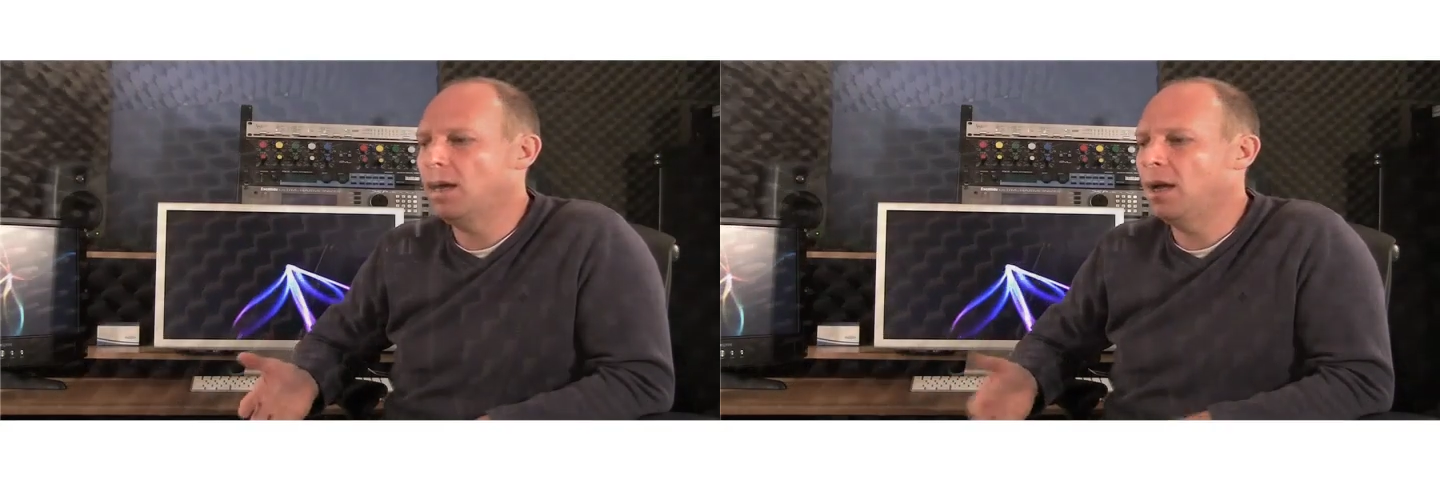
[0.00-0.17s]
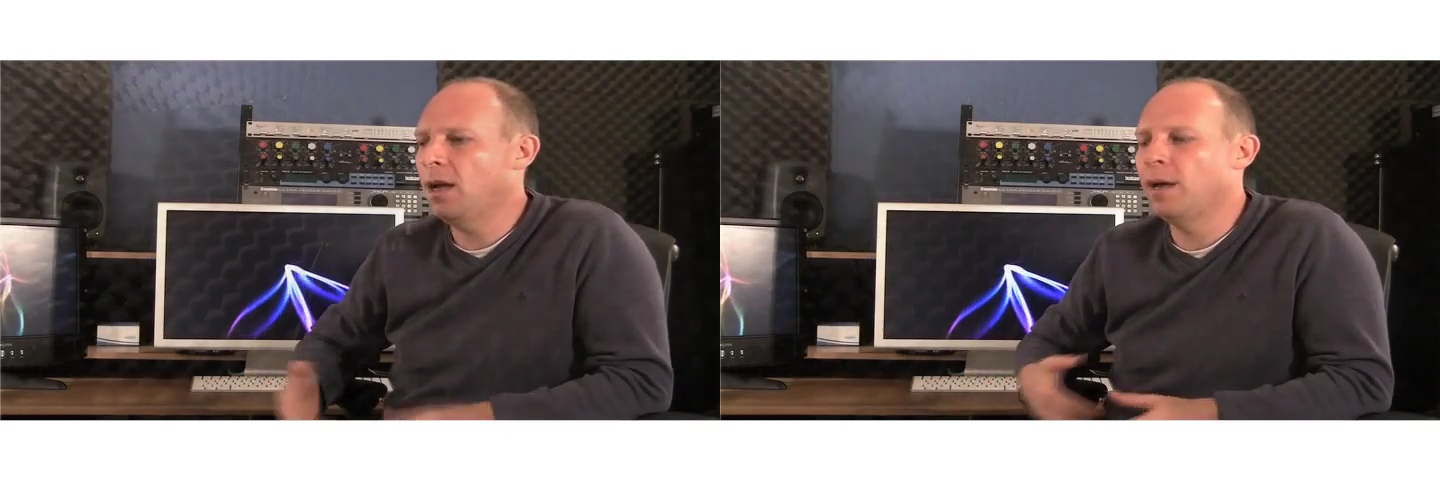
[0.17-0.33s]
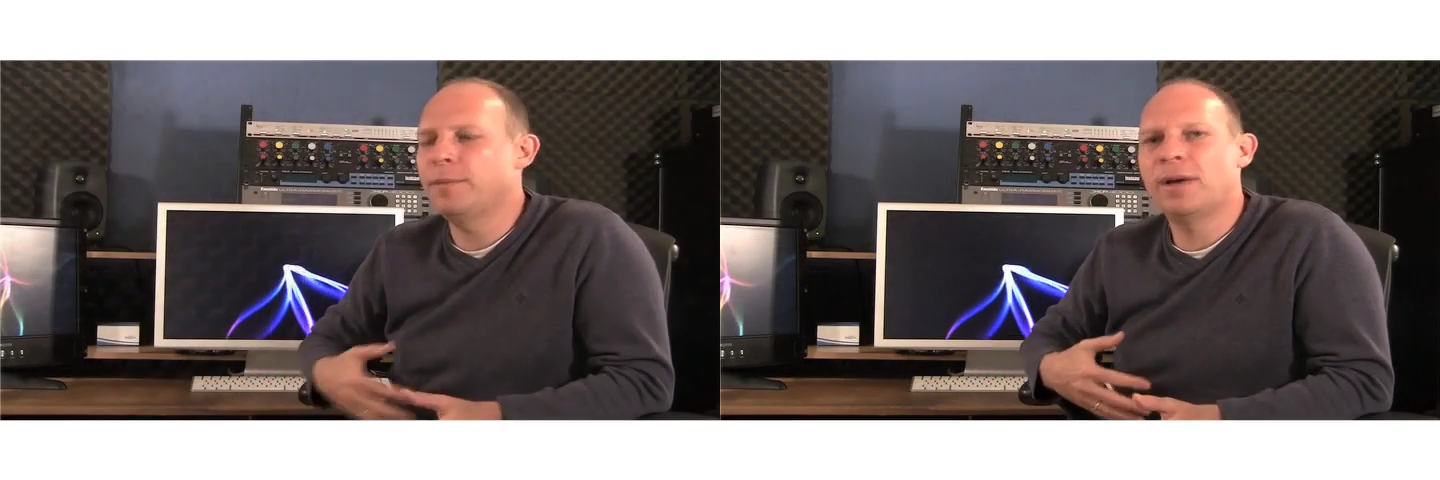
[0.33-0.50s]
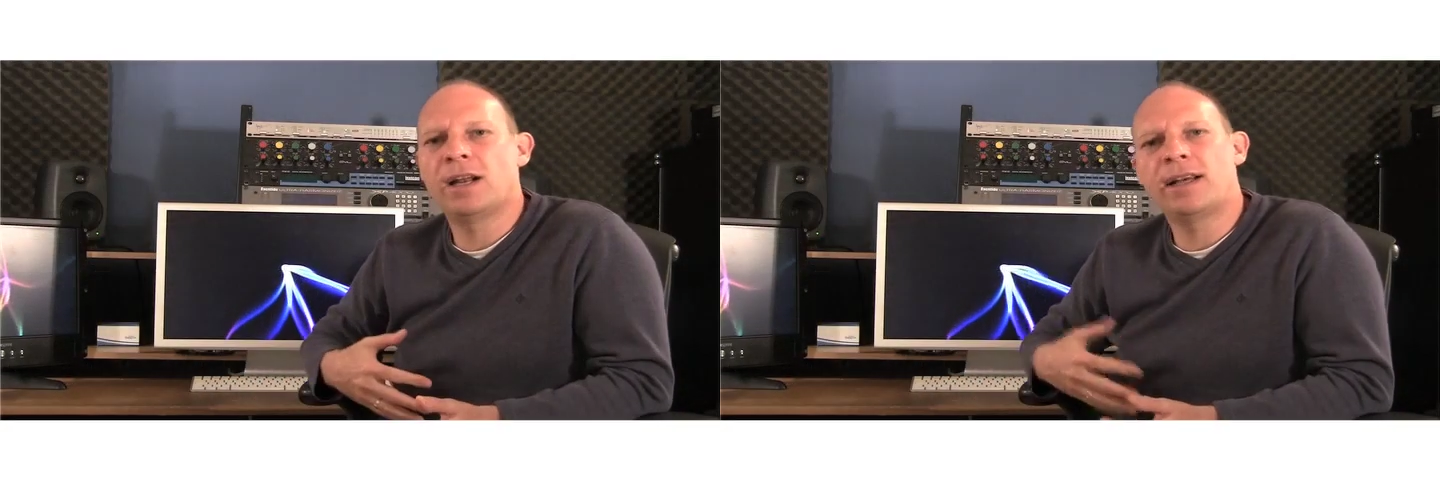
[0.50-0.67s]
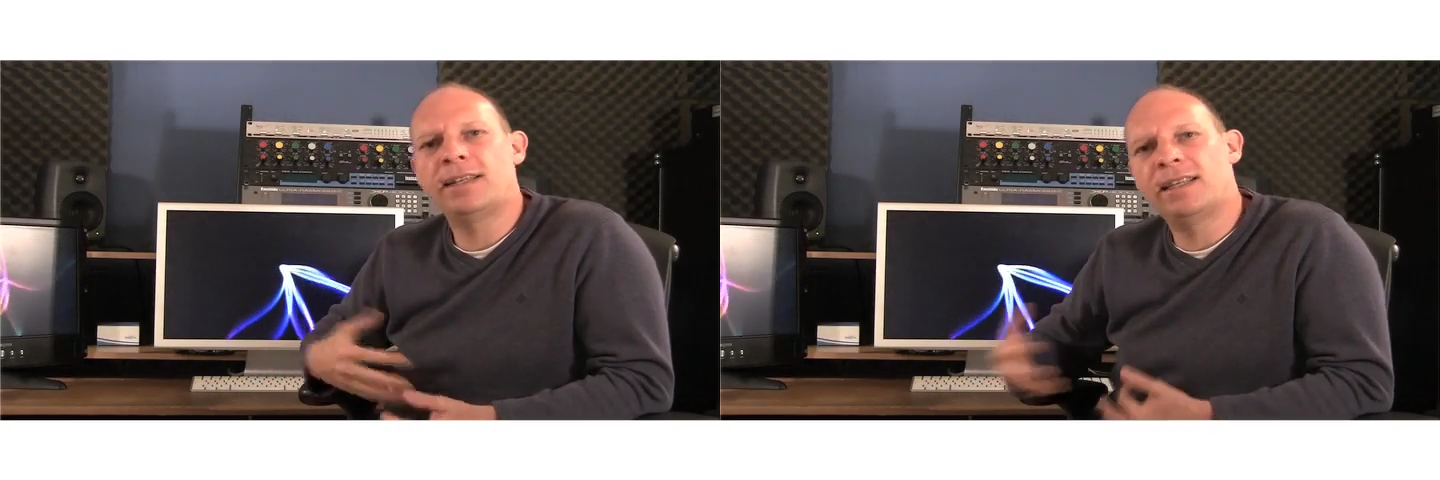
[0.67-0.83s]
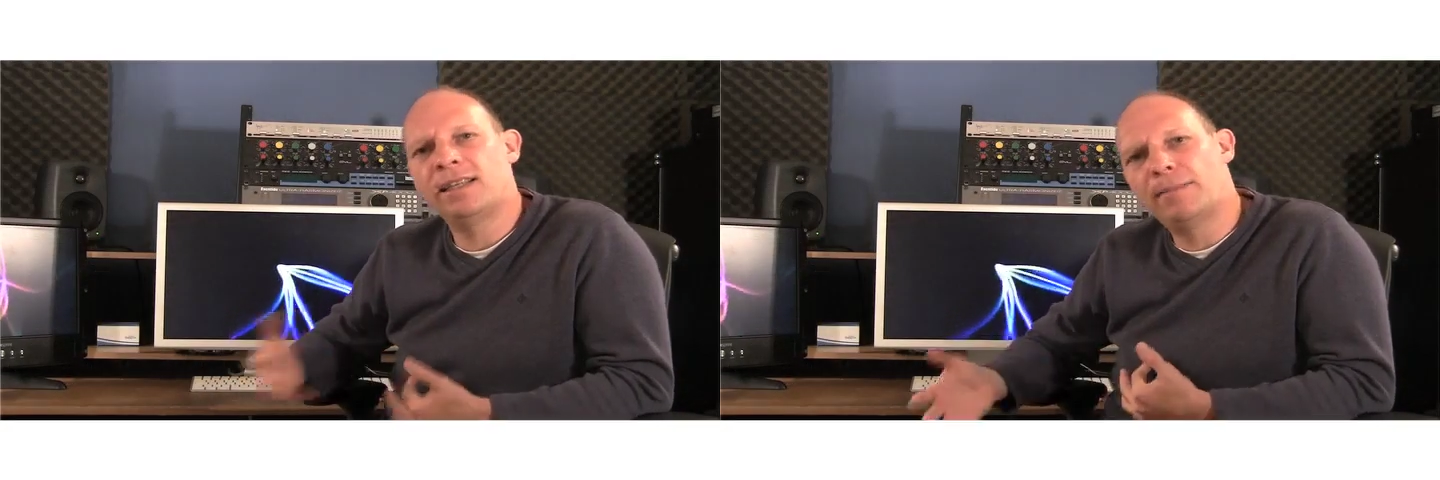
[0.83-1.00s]
and
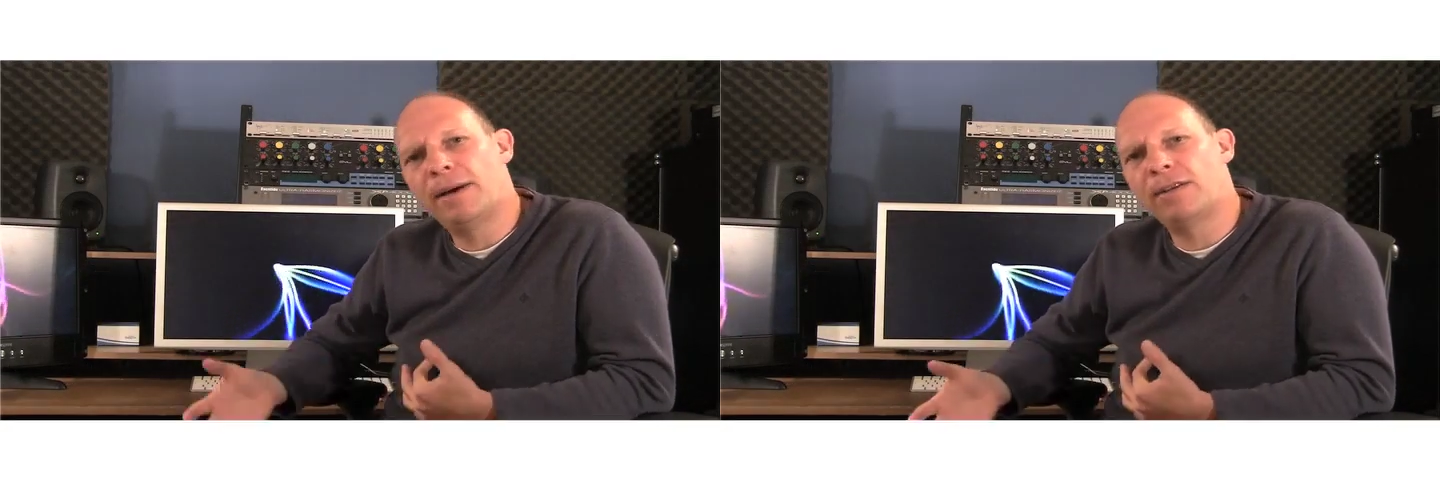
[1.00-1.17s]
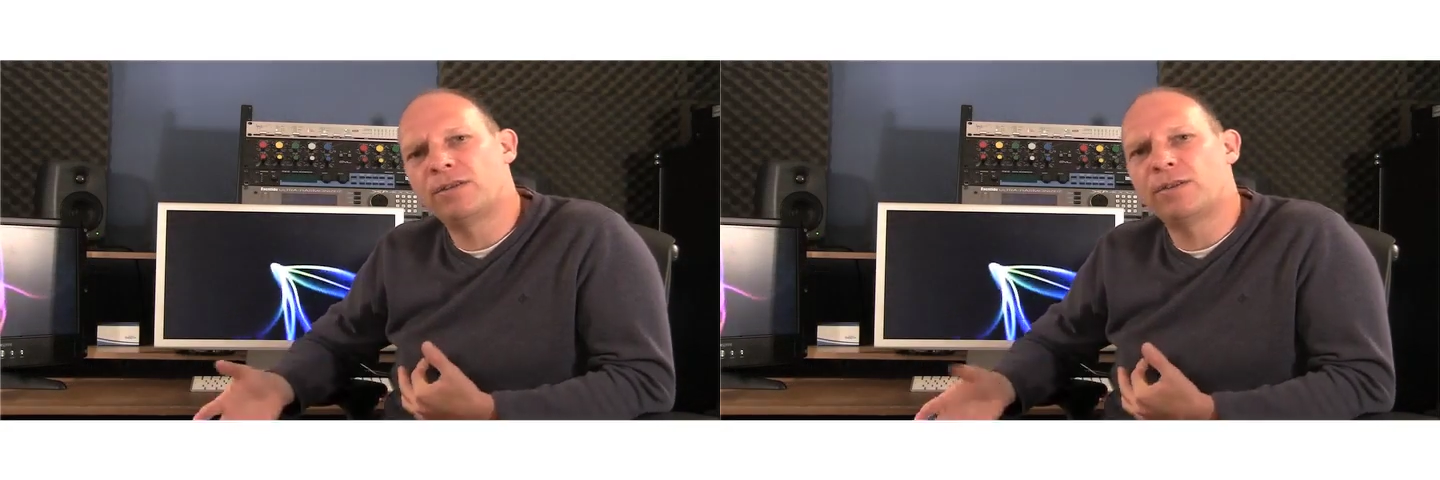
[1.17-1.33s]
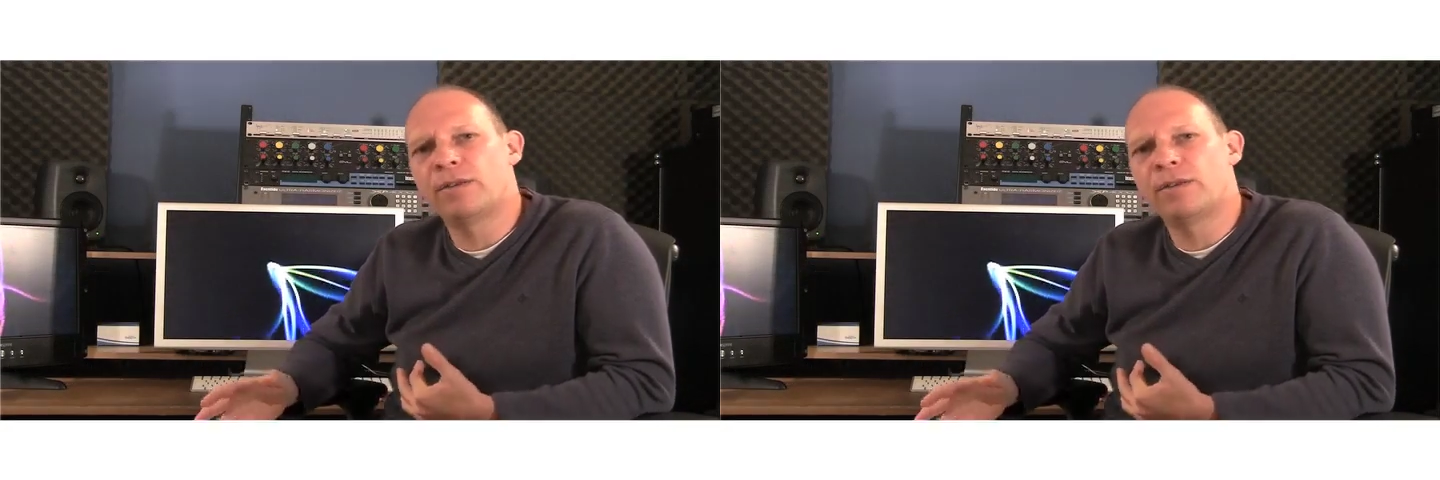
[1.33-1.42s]
I tend to bounce